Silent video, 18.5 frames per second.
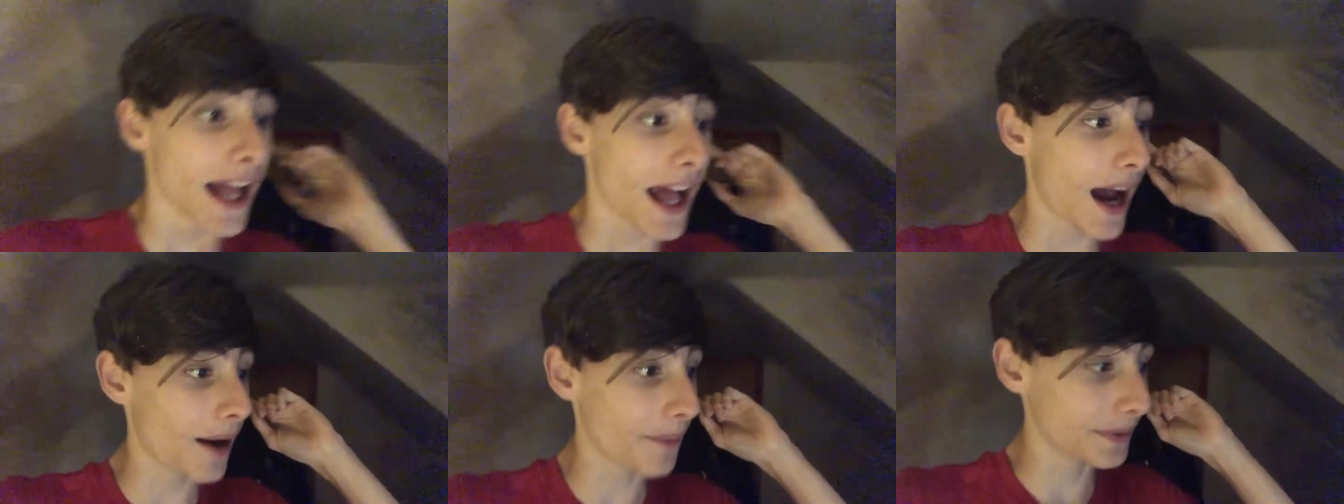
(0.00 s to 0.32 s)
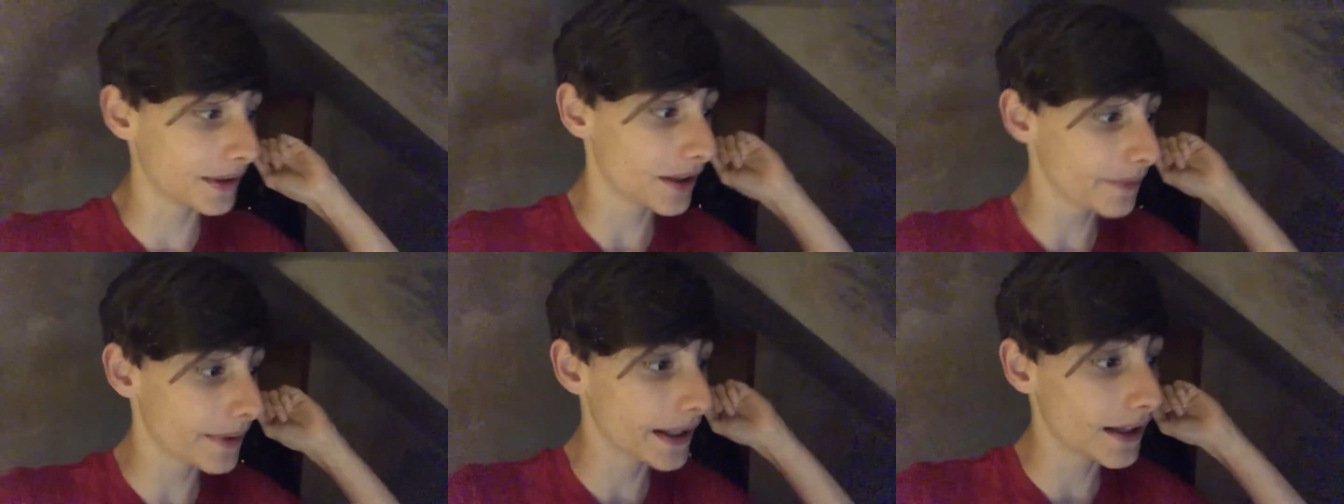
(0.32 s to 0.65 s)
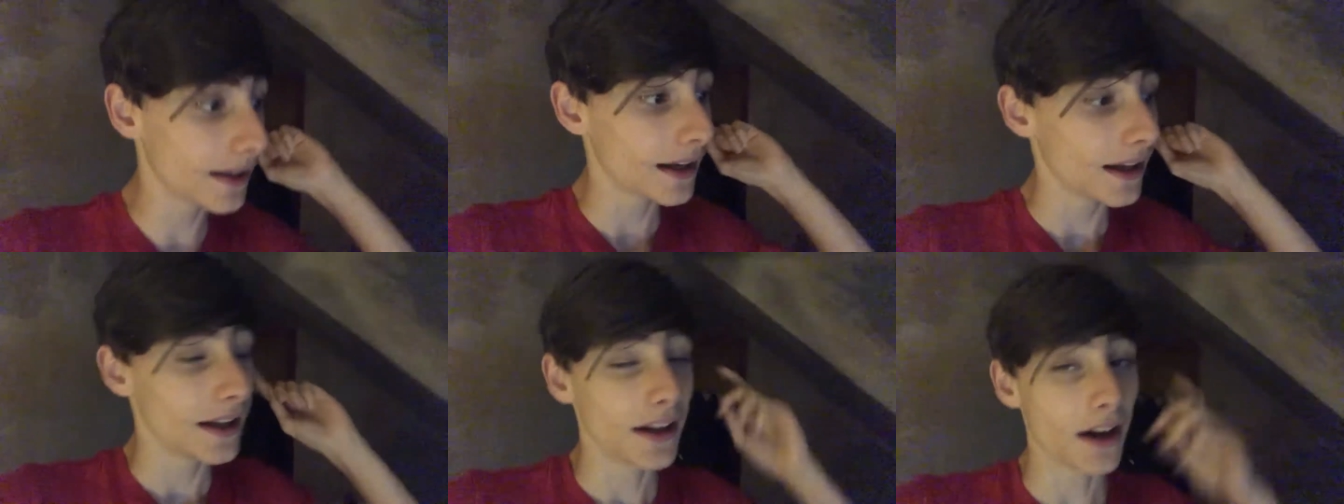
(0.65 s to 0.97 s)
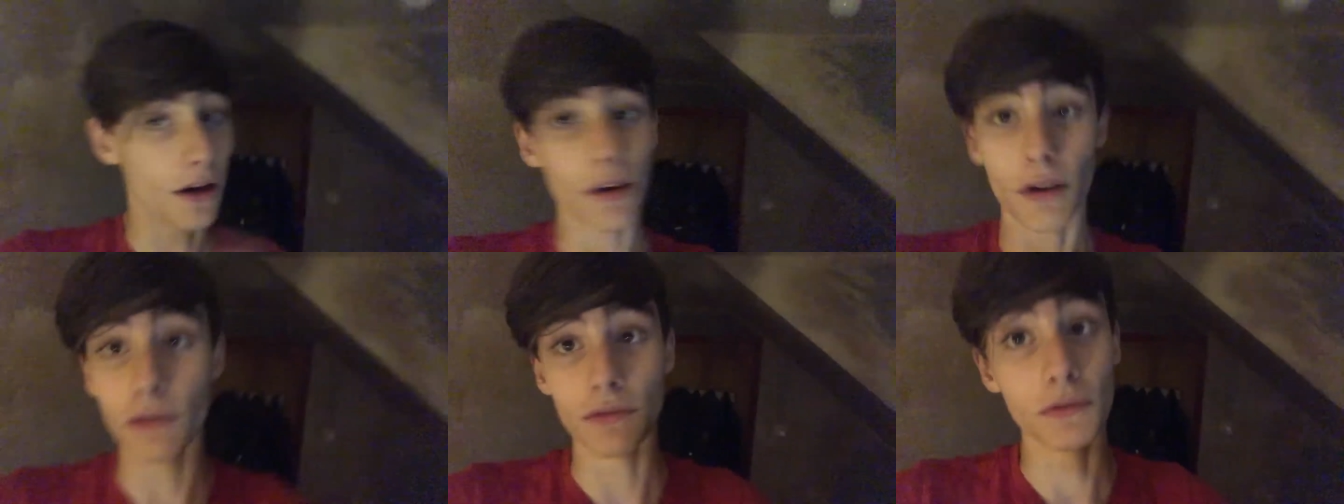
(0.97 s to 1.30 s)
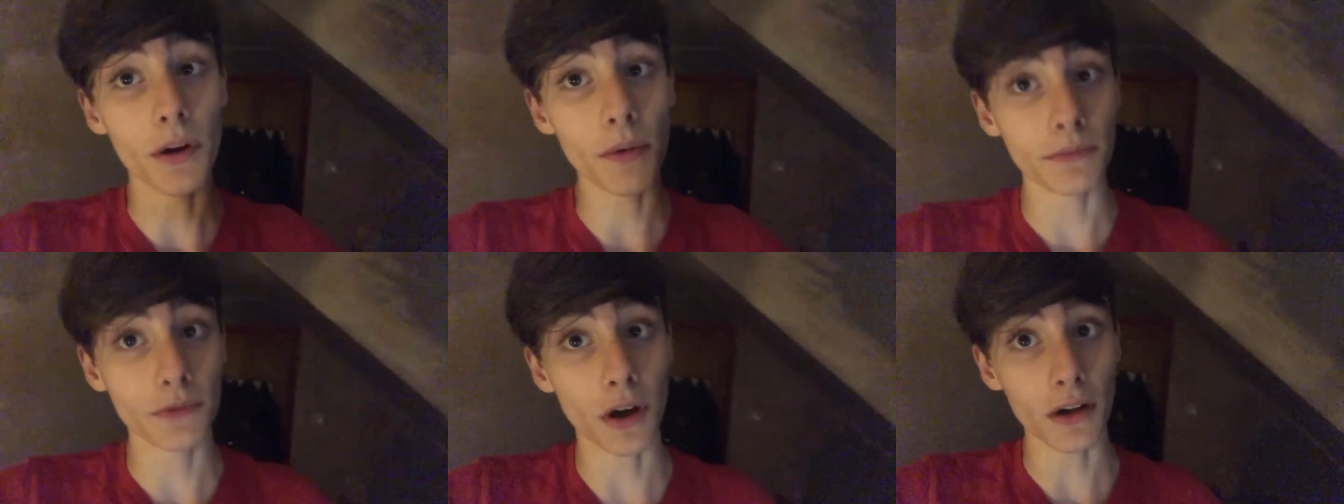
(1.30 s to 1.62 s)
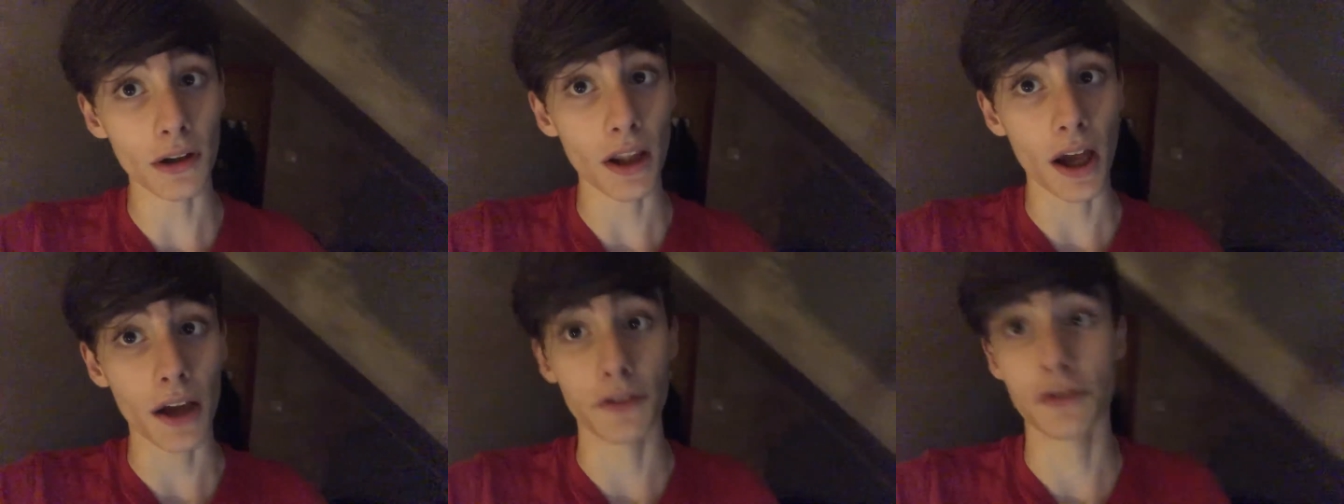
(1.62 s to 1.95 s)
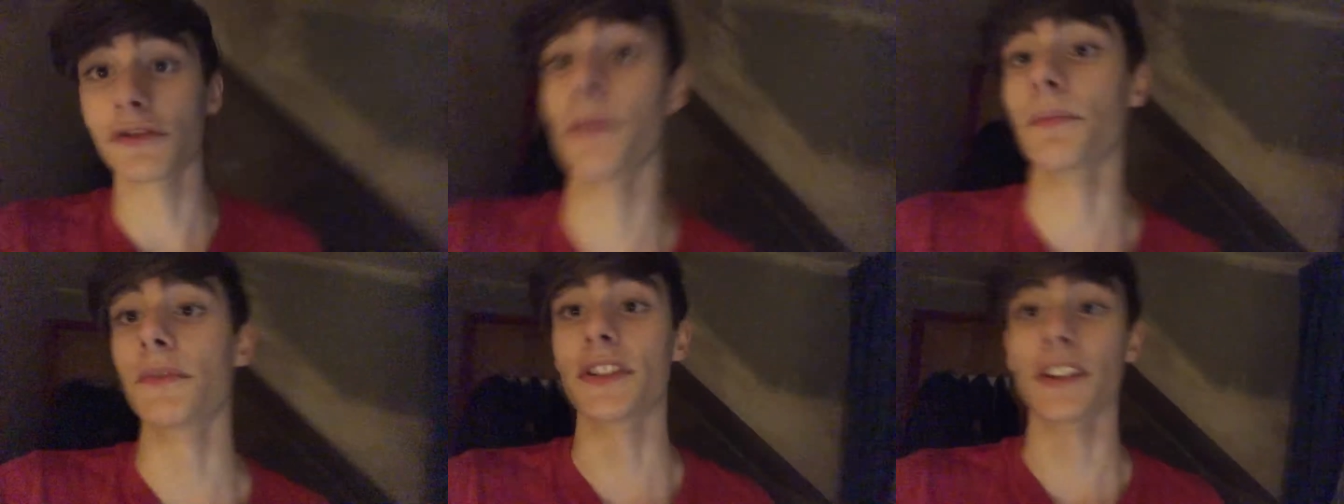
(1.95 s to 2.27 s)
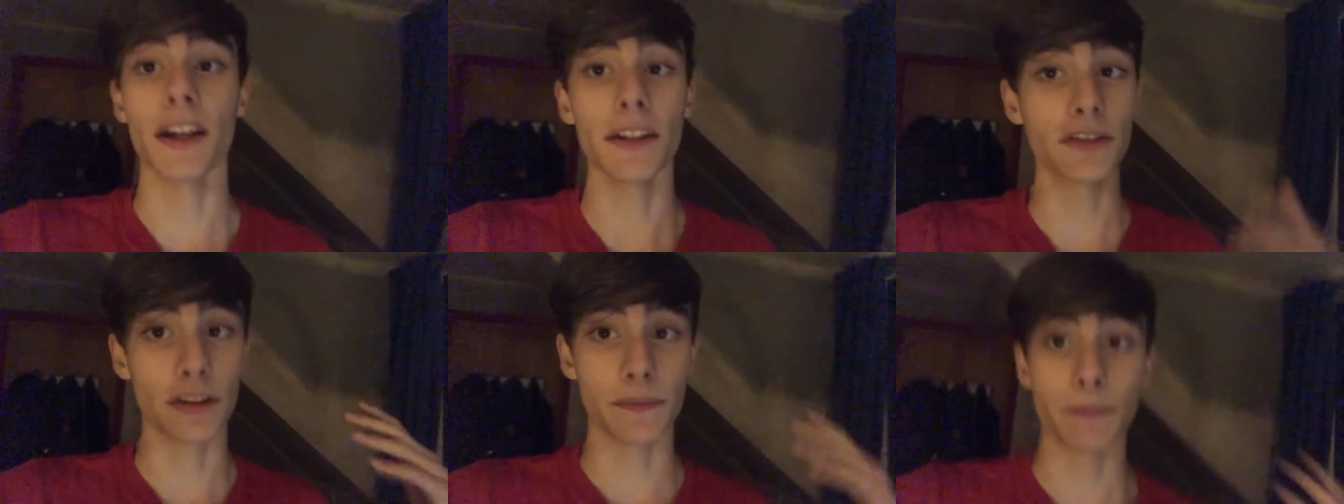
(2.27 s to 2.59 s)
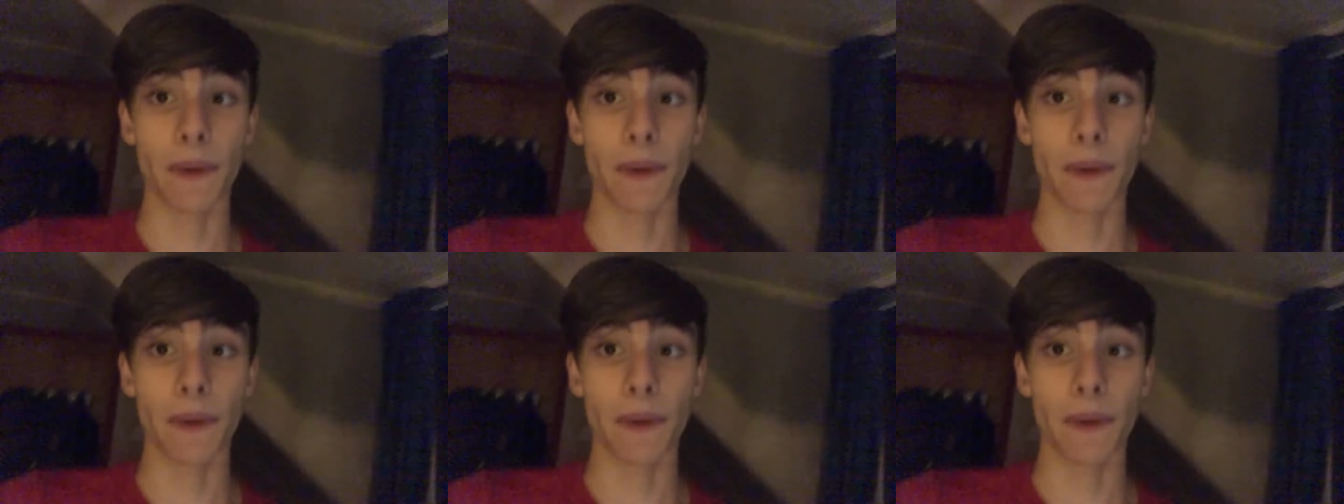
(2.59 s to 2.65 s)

I'll be doing, uh, not, not a live stream tonight, just